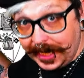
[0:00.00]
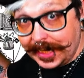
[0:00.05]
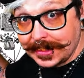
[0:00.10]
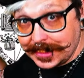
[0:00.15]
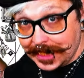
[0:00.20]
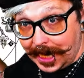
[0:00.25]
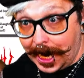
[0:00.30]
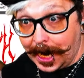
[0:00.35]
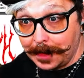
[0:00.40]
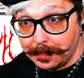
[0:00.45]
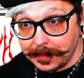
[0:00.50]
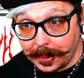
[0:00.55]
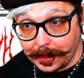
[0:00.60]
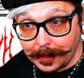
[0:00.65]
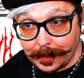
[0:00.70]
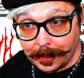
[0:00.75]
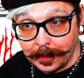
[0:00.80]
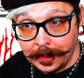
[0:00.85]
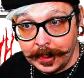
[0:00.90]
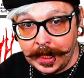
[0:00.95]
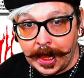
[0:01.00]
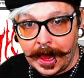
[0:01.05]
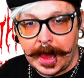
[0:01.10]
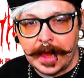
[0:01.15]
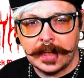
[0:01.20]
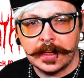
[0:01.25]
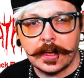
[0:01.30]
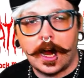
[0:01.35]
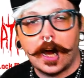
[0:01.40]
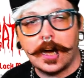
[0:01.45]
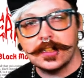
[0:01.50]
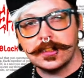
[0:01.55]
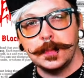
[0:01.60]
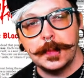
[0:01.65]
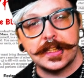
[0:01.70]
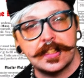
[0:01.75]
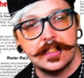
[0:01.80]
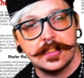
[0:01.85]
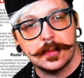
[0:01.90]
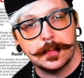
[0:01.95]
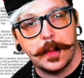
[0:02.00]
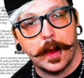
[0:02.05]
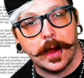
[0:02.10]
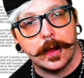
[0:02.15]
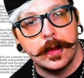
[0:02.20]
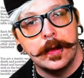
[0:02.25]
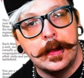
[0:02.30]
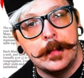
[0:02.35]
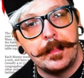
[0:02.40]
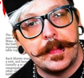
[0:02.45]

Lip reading: big time here, and cosmic despair.